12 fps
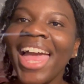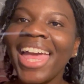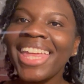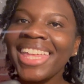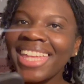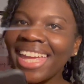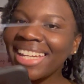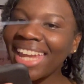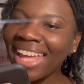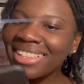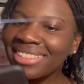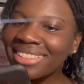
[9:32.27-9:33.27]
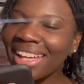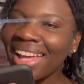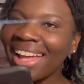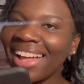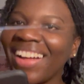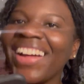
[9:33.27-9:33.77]
He didn't
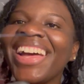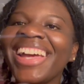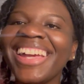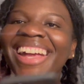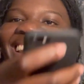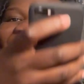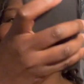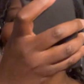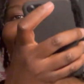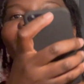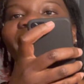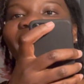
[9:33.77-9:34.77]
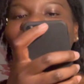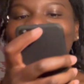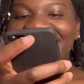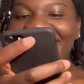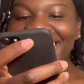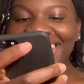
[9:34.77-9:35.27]
answer. I
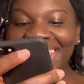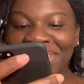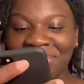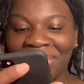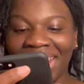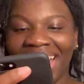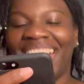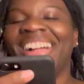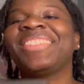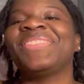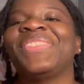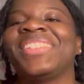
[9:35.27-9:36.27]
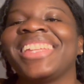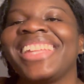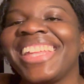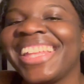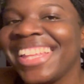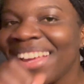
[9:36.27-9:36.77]
think he blocked
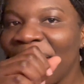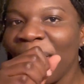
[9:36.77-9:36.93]
me.